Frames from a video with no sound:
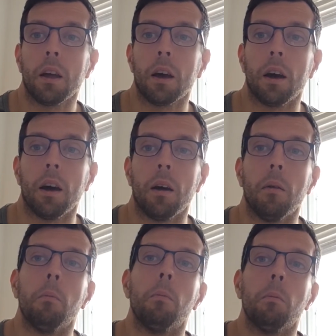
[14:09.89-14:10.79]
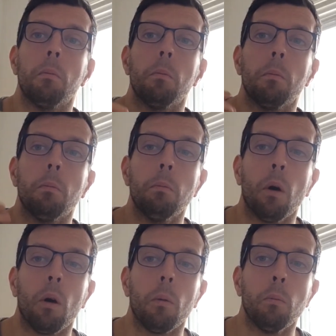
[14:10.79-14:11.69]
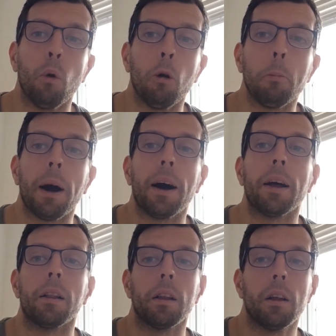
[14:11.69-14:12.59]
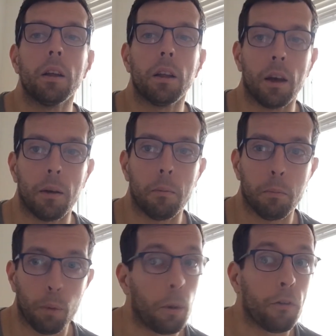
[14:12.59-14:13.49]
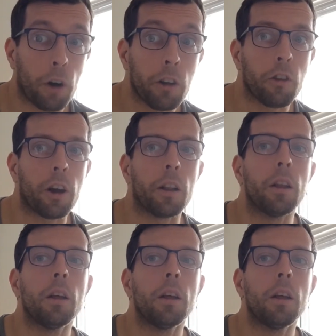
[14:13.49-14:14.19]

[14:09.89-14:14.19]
more mobile, but more fragile